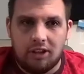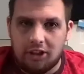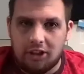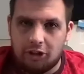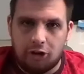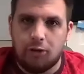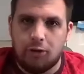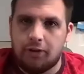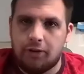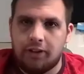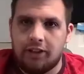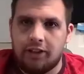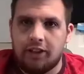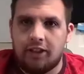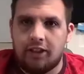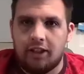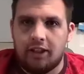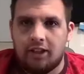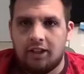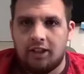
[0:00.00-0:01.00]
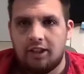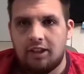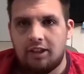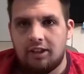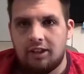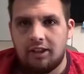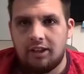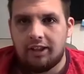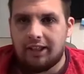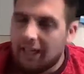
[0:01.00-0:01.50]
is Dewey Lake.
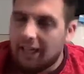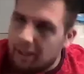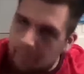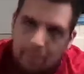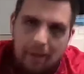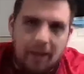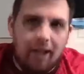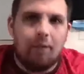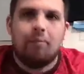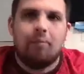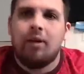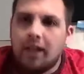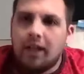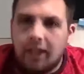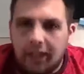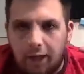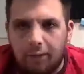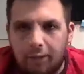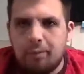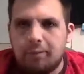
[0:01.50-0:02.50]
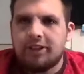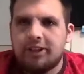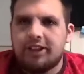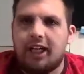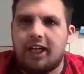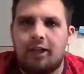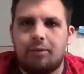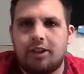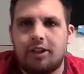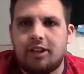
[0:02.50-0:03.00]
Keep him as
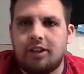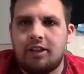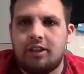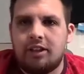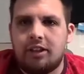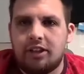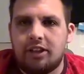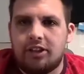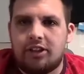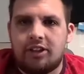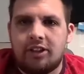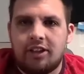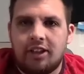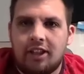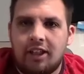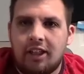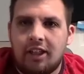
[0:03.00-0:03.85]
captain, because